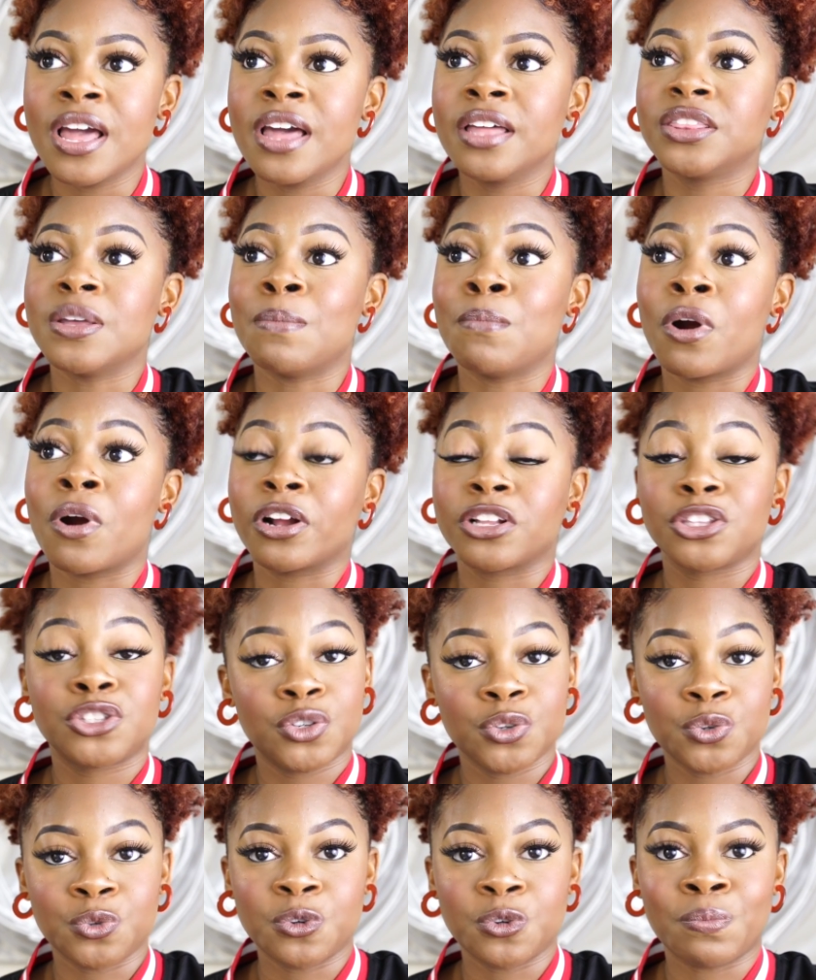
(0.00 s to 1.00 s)
the Mark
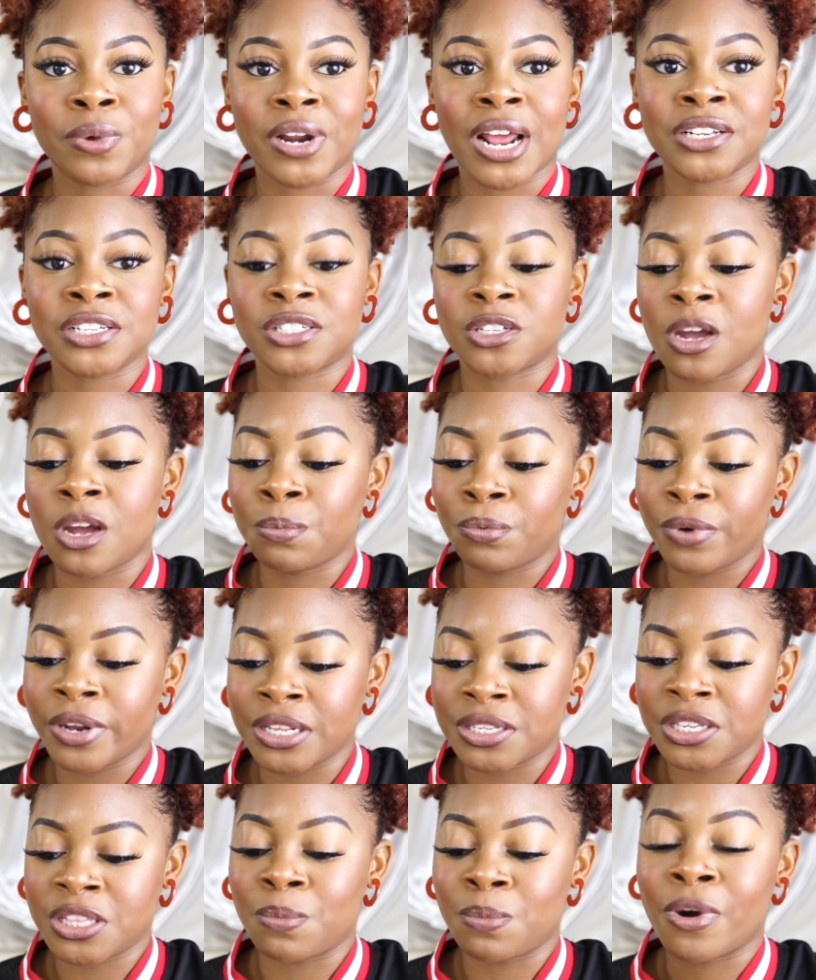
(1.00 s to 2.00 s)
II, but I just
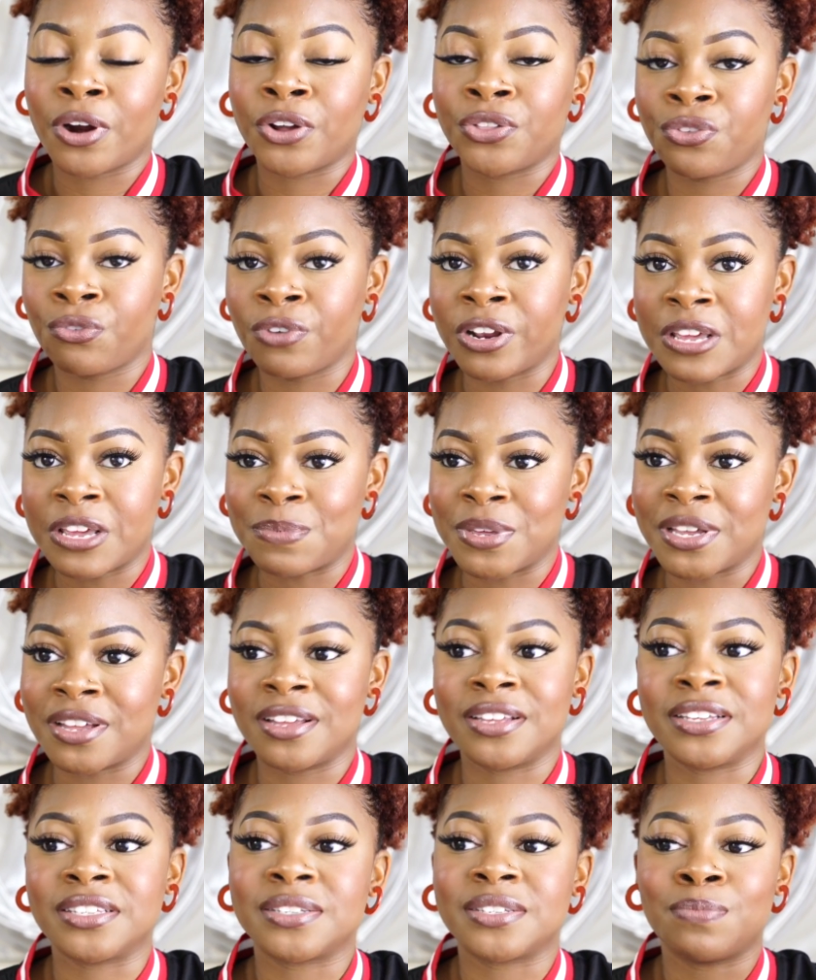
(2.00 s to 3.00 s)
upgraded to the Mark III
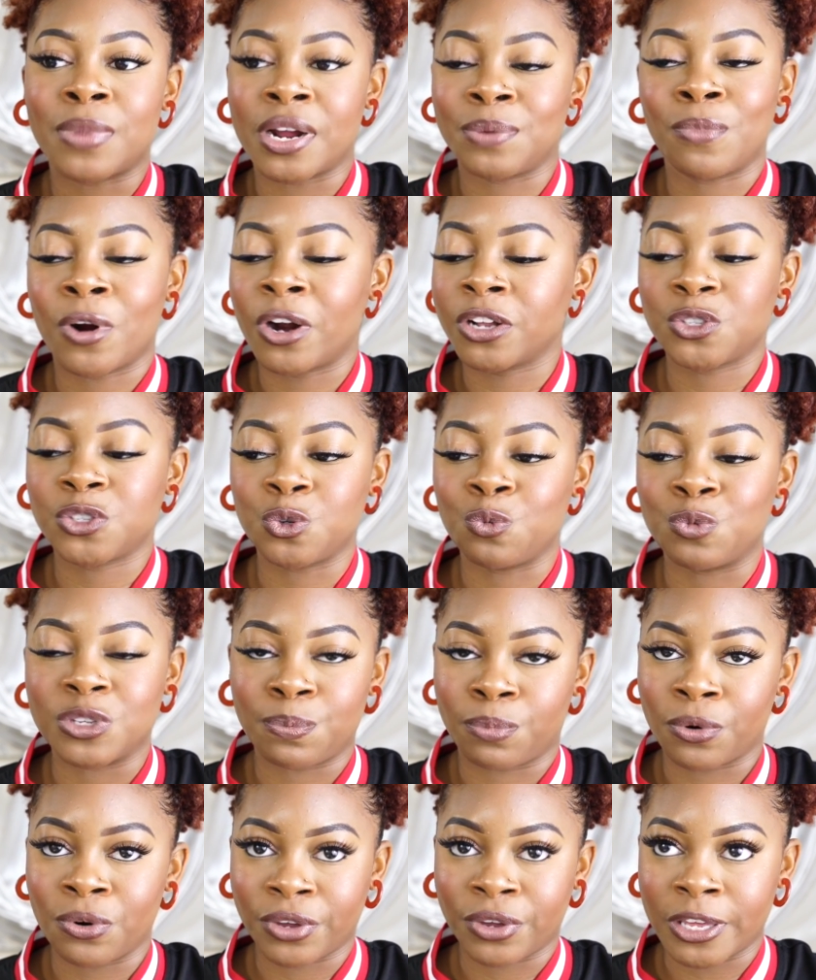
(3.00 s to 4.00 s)
because my Mark II was
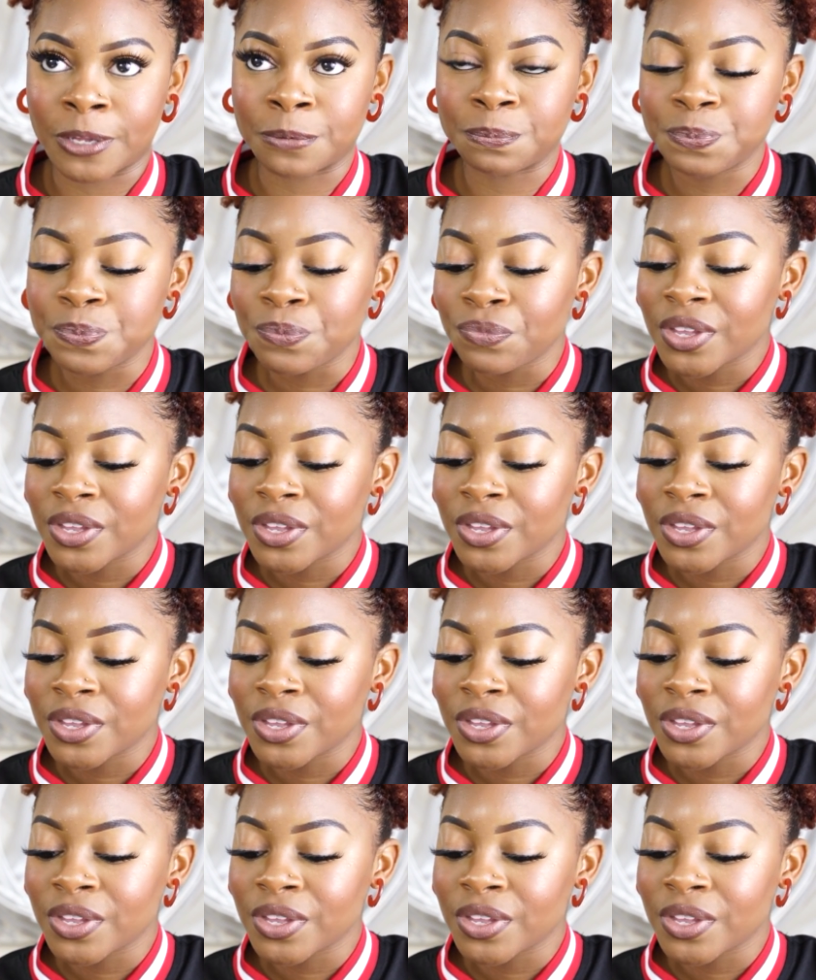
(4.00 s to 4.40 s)
broken.